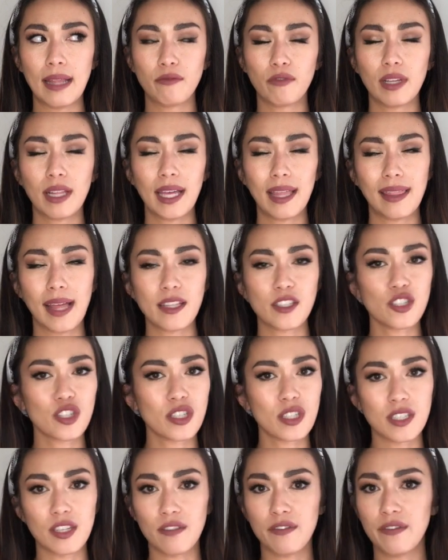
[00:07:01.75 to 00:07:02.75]
really, that's
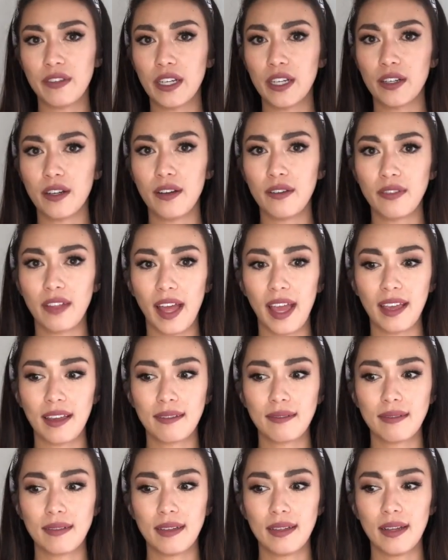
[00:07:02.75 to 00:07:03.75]
just a fear of
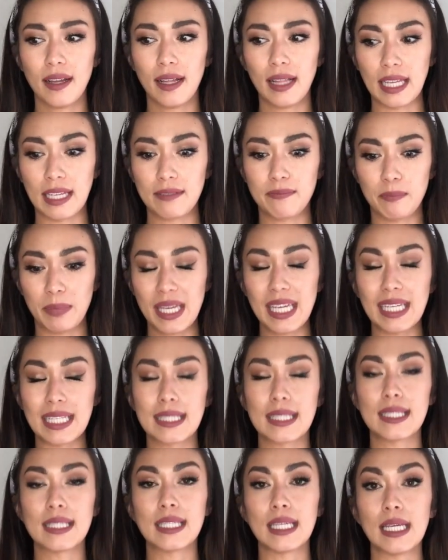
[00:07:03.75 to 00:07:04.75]
like being
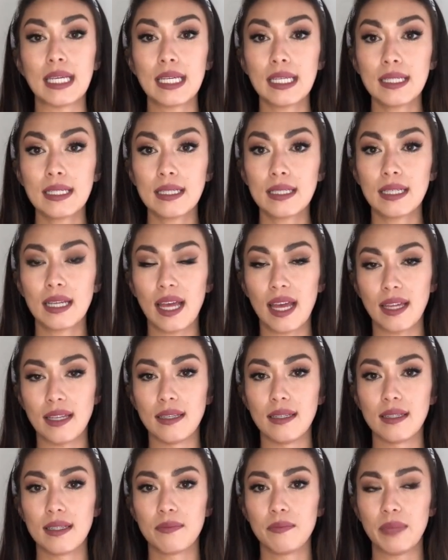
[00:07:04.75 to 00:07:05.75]
seen
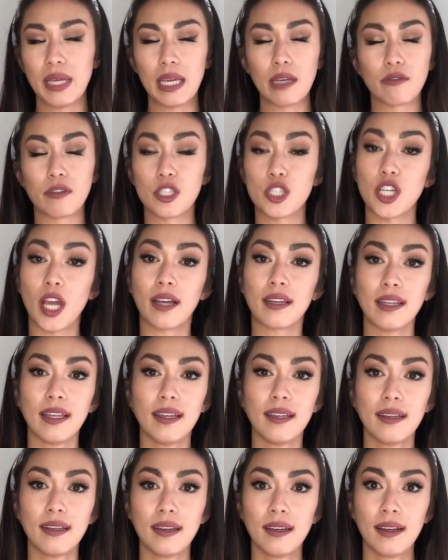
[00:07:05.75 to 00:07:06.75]
and being
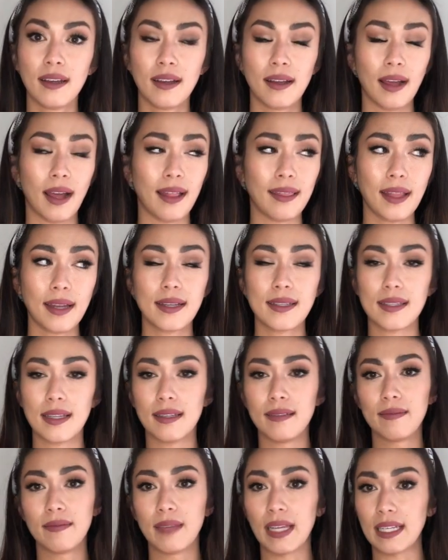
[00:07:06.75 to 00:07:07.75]
rejected, and that is a
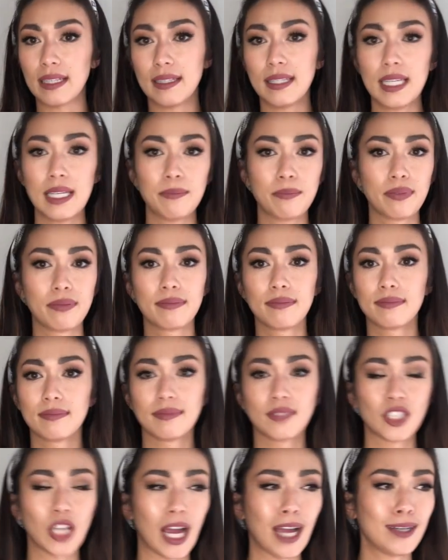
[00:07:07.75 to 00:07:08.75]
like deep
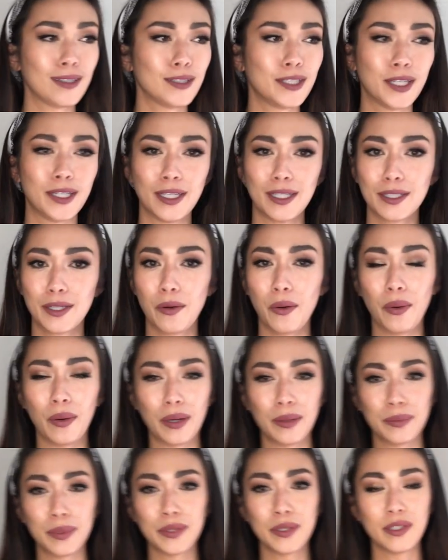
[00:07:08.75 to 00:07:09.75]
childhood core
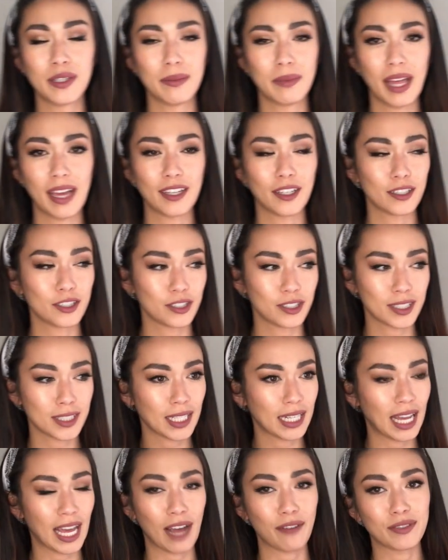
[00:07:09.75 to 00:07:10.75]
wound that you're just
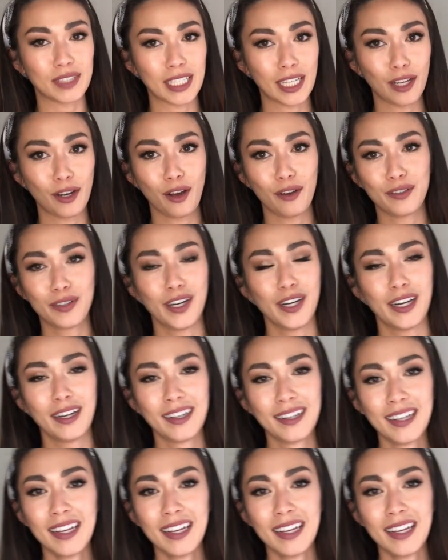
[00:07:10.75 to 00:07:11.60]
gonna have to get over.